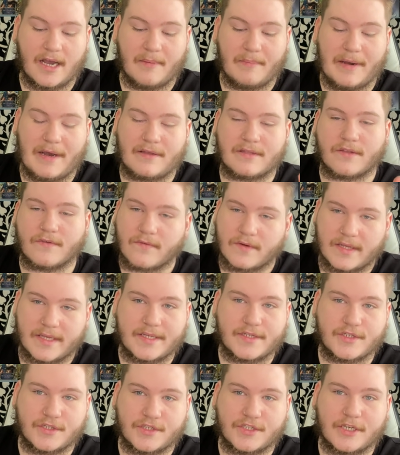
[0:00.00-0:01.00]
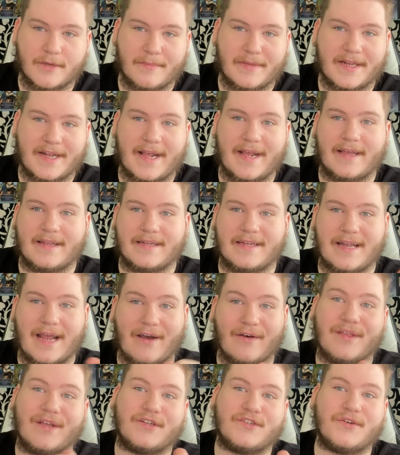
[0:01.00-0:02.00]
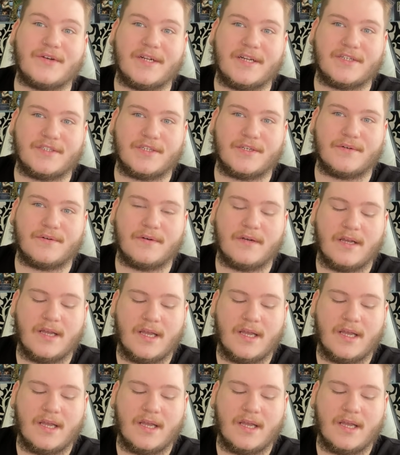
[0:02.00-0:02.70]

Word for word: about the relationship at hand and how they treated you.